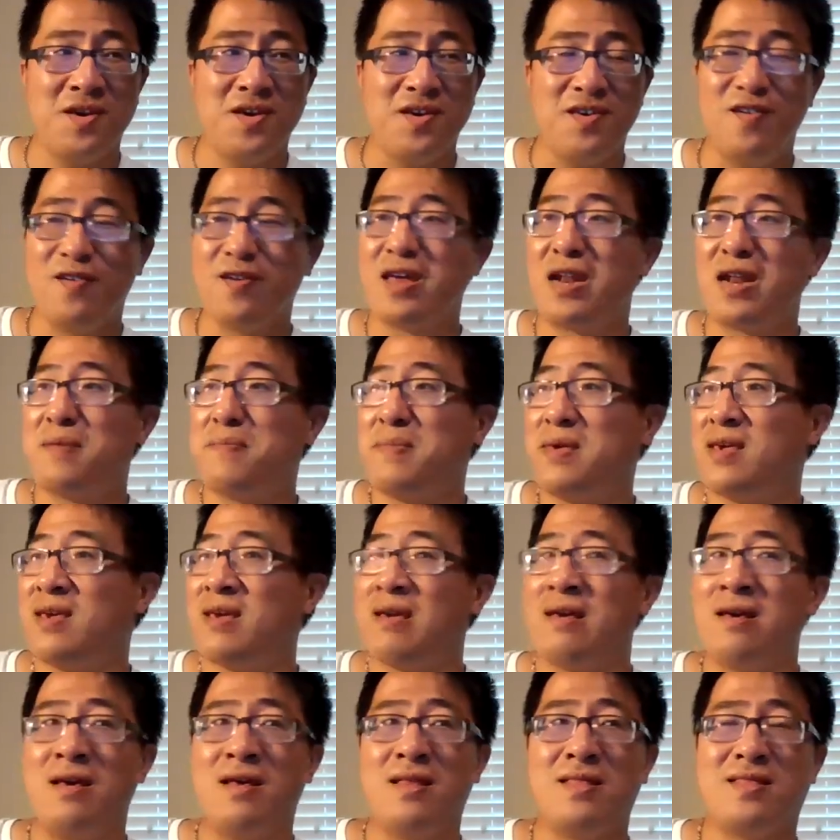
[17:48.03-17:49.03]
you're going to
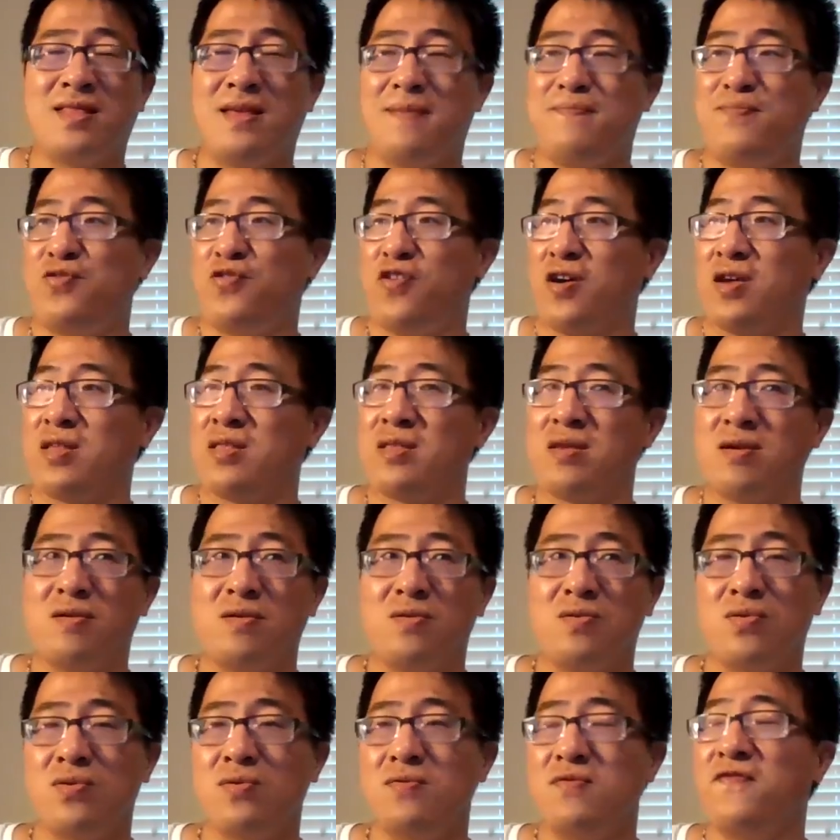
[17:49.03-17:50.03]
be subject
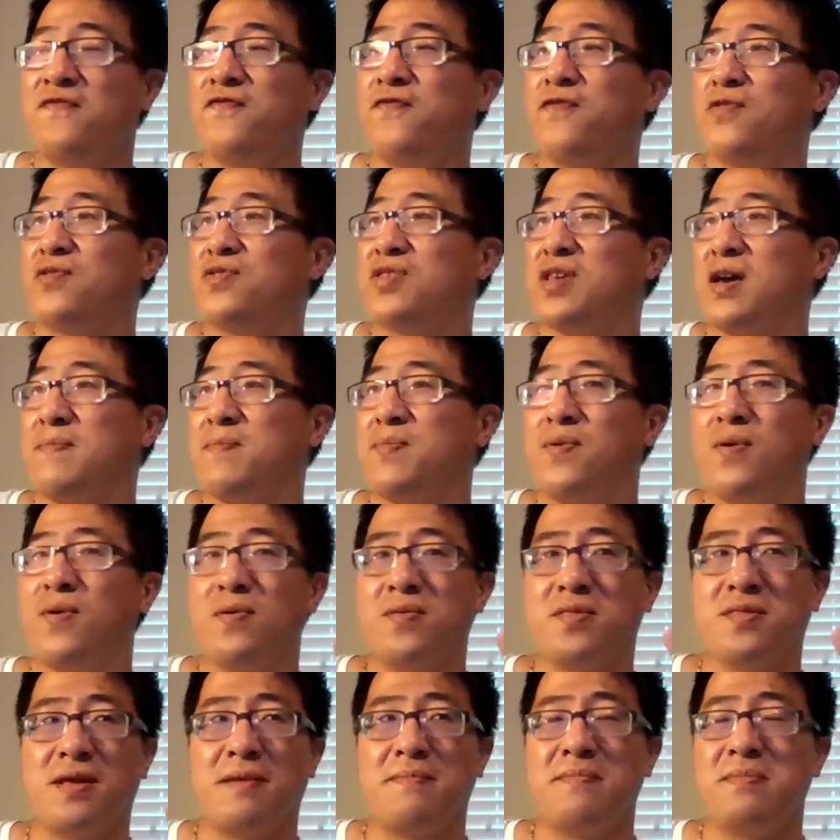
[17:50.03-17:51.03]
to, for
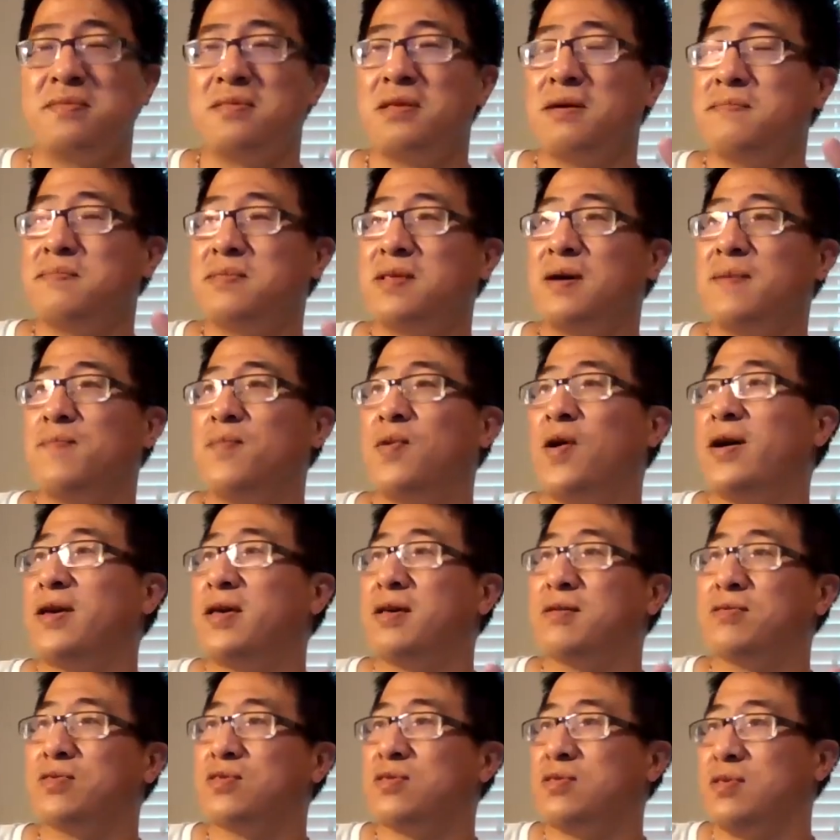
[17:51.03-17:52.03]
example, some
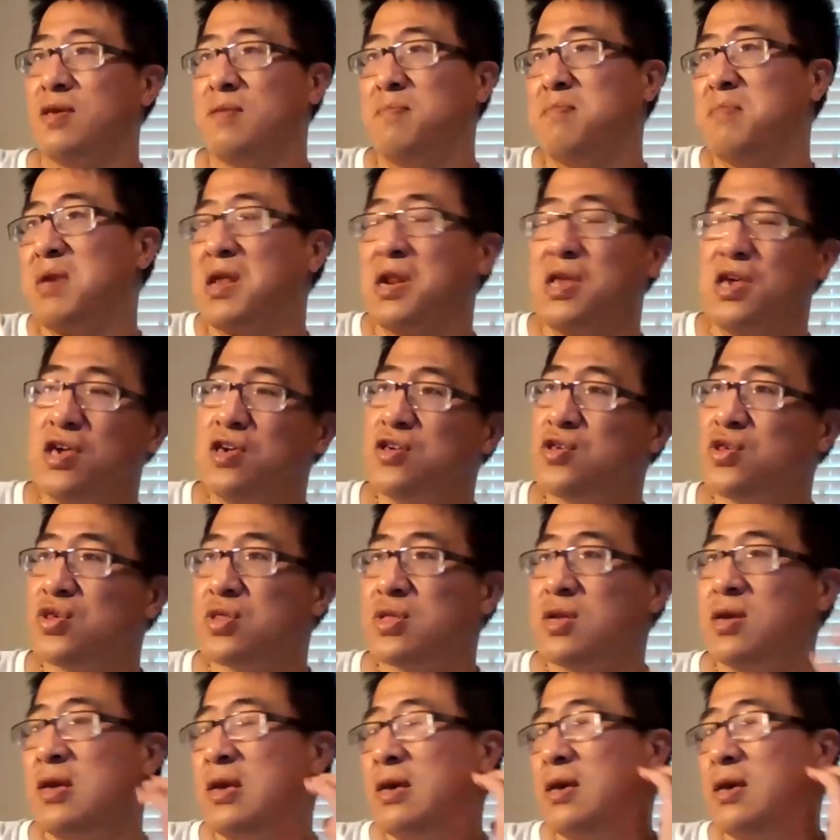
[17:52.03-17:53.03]
riots in Middle East